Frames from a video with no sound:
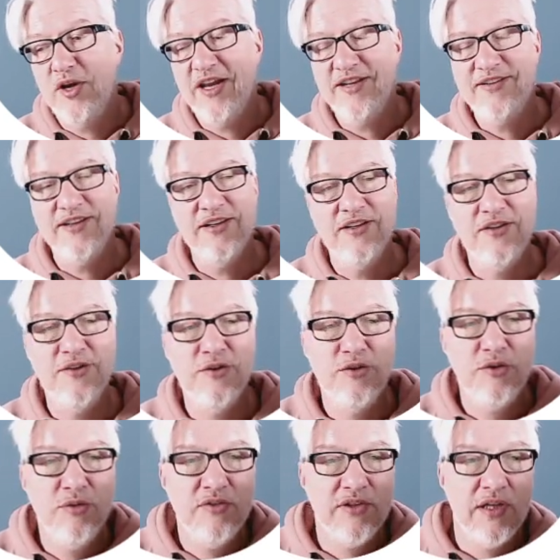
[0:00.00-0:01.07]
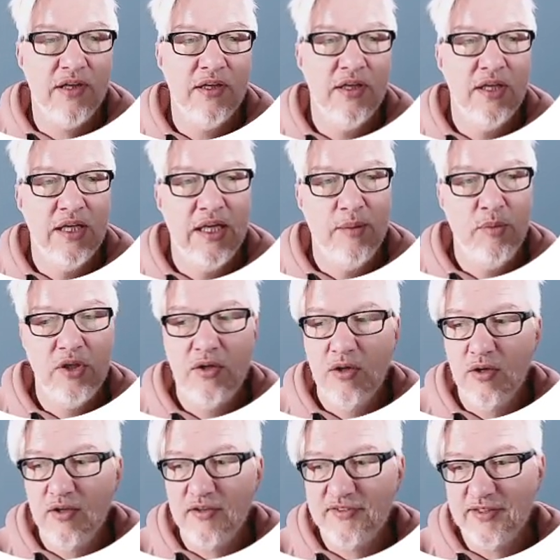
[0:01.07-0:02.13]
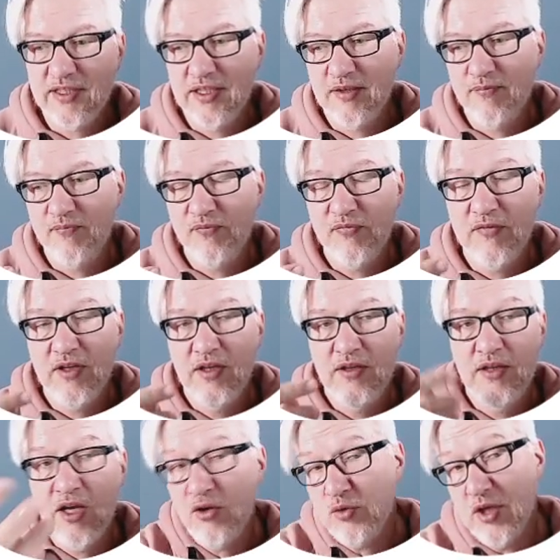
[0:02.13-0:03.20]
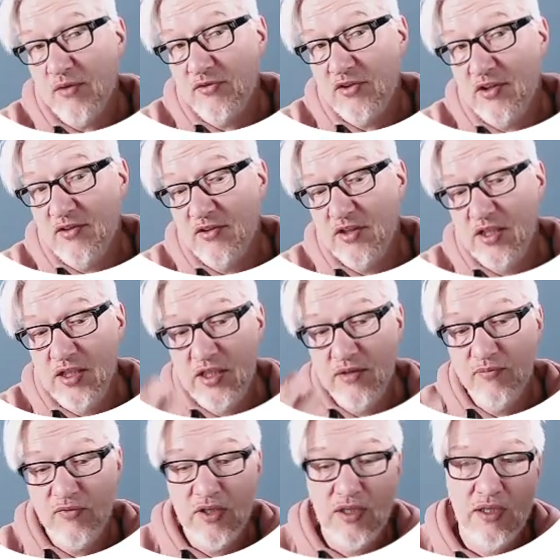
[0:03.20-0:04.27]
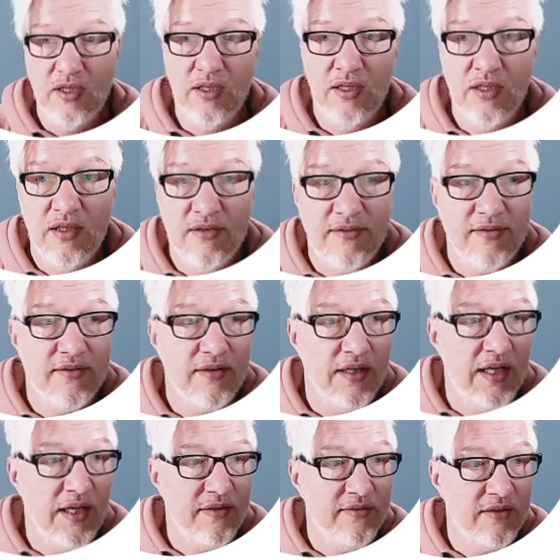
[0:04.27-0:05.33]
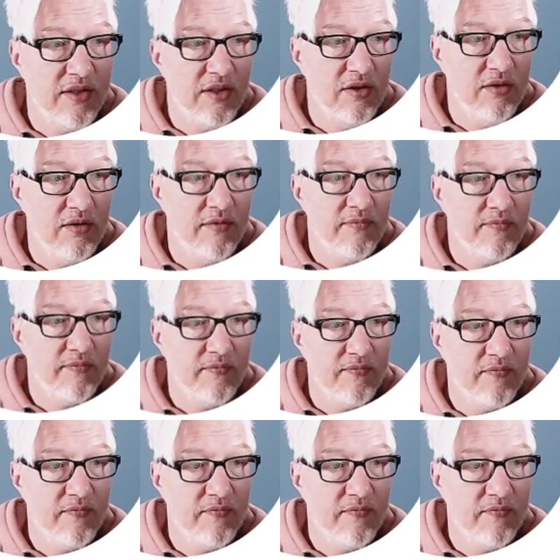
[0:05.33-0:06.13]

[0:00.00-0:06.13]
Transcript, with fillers: creating a new user because um, now you have seen the key, it's unsecure.